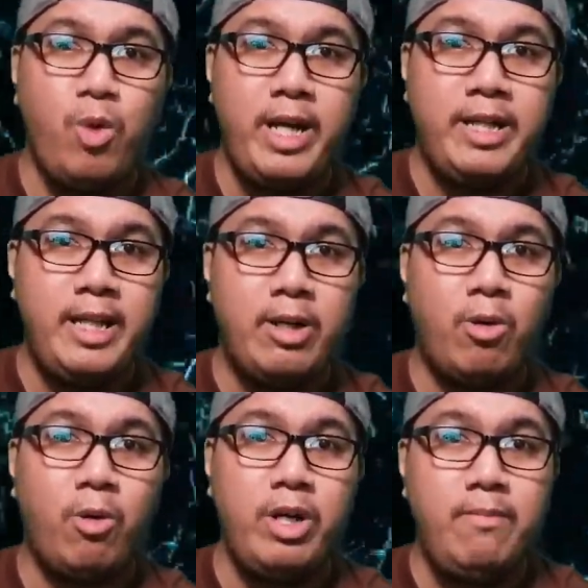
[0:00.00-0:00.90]
right
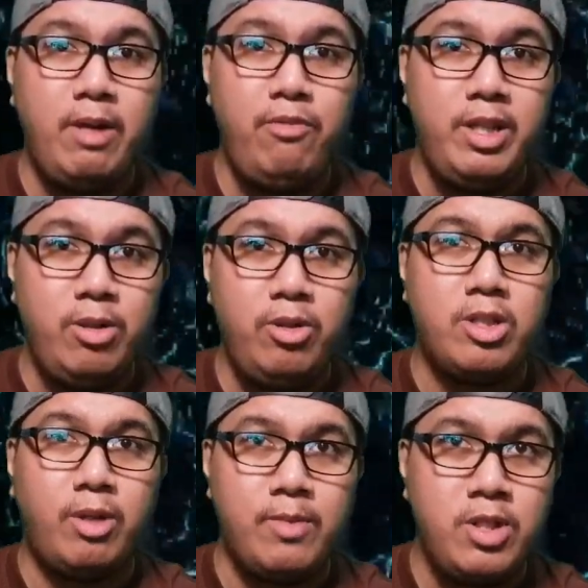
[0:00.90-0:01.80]
here or in my video
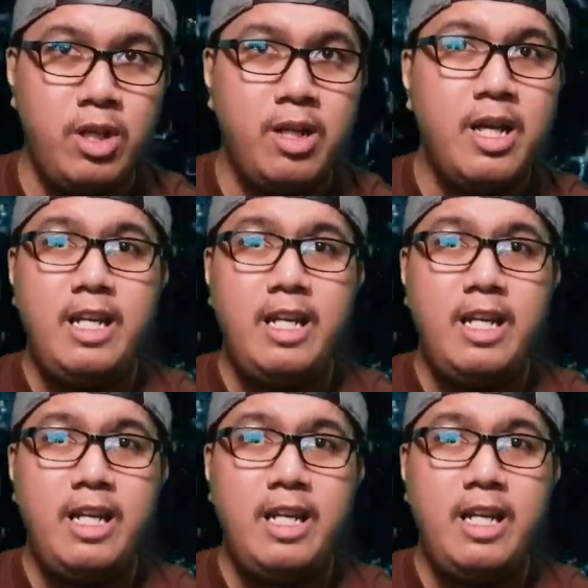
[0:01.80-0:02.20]
description.